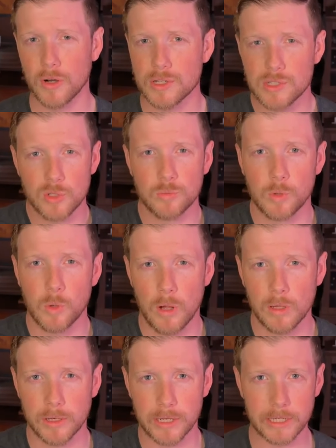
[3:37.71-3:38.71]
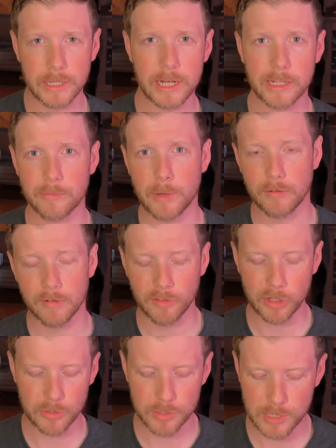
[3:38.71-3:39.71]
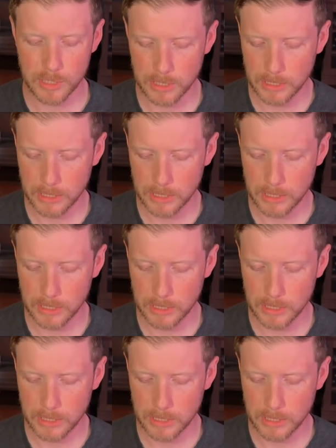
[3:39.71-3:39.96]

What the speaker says: assume quality in any of my reviews.